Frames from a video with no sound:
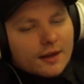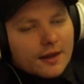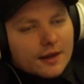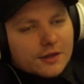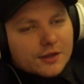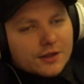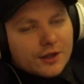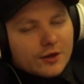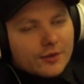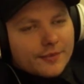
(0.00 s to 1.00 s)
like actually
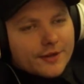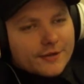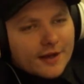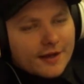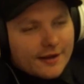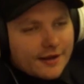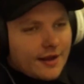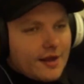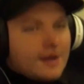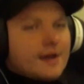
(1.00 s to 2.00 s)
no, because like
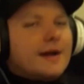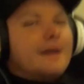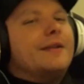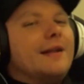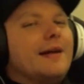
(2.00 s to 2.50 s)
I don't know.